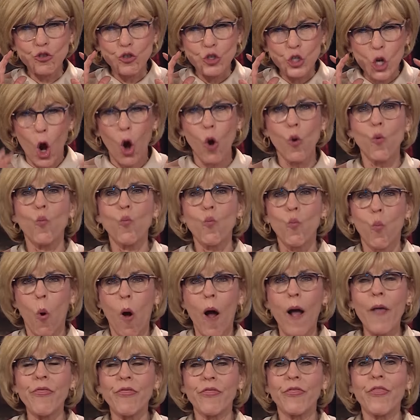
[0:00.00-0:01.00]
don't
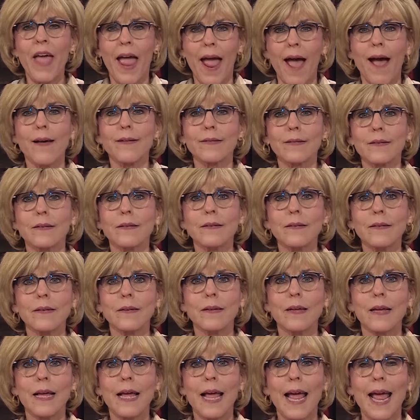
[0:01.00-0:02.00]
want that,
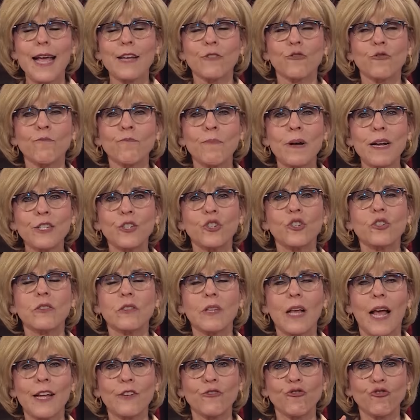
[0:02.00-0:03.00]
as much
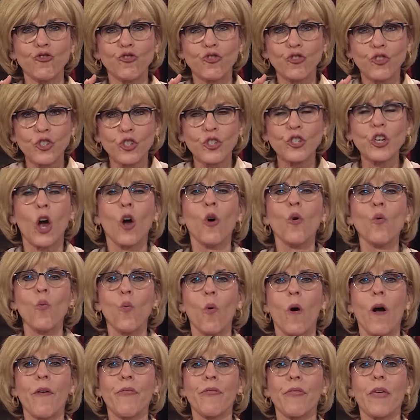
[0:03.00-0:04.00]
as I don't
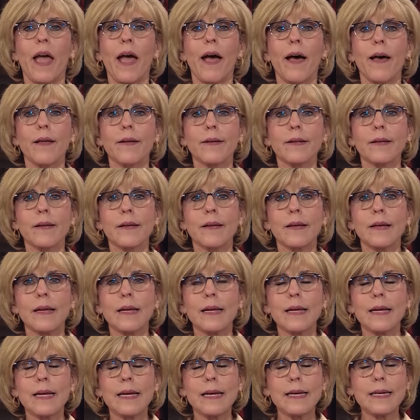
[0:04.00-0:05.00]
want that
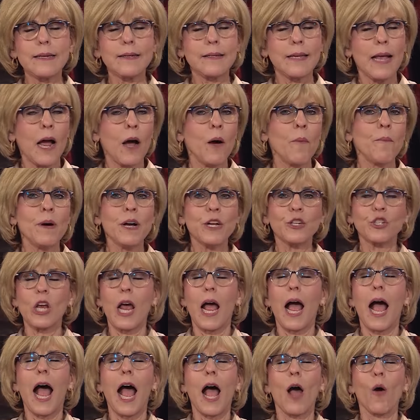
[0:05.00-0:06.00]
is how much
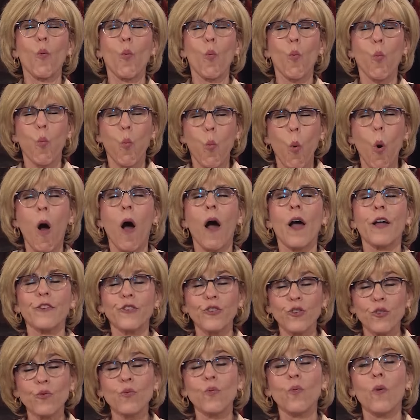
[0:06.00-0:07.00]
I want
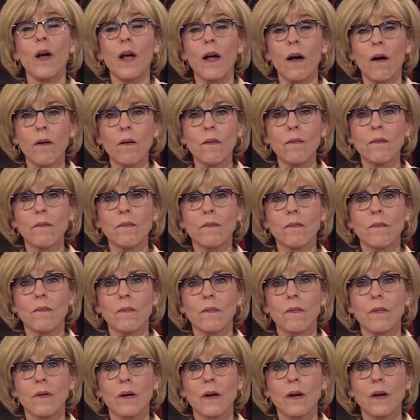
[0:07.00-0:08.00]
you well.
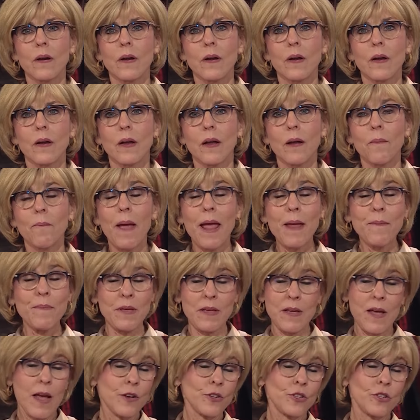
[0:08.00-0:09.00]

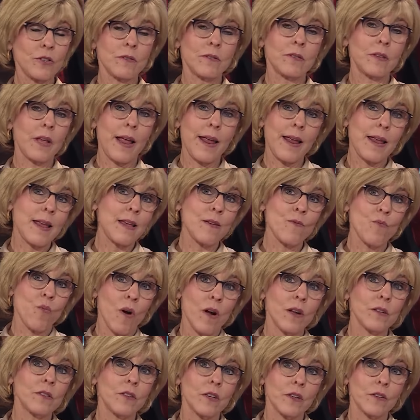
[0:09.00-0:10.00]
Maybe I should say He
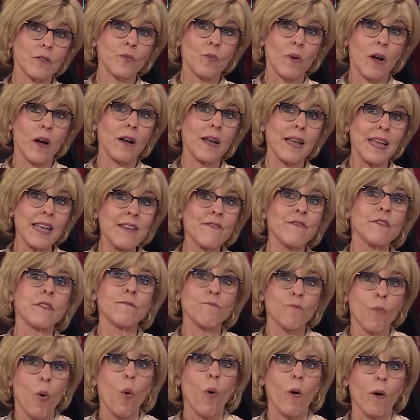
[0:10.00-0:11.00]
wants us well
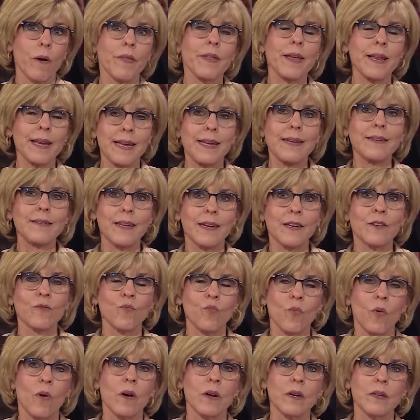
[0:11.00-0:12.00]
even more than He
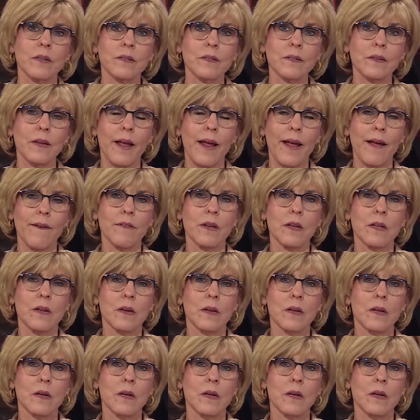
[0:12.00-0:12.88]
doesn't want us to have it.